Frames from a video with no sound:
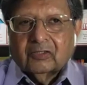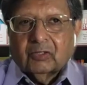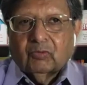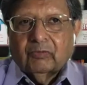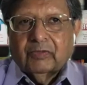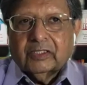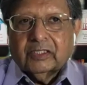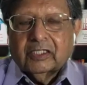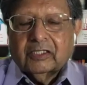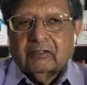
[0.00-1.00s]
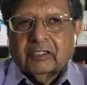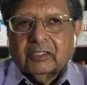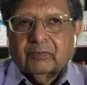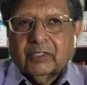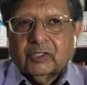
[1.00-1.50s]
So I always encourage
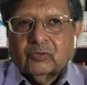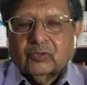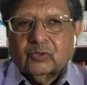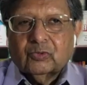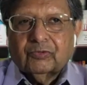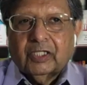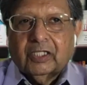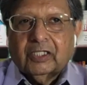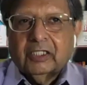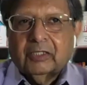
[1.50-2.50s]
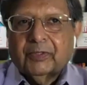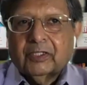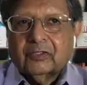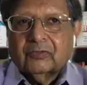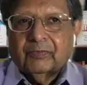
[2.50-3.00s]
my students to think
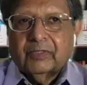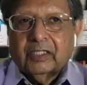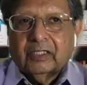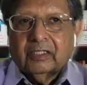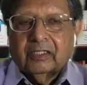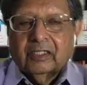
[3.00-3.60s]
independent of me.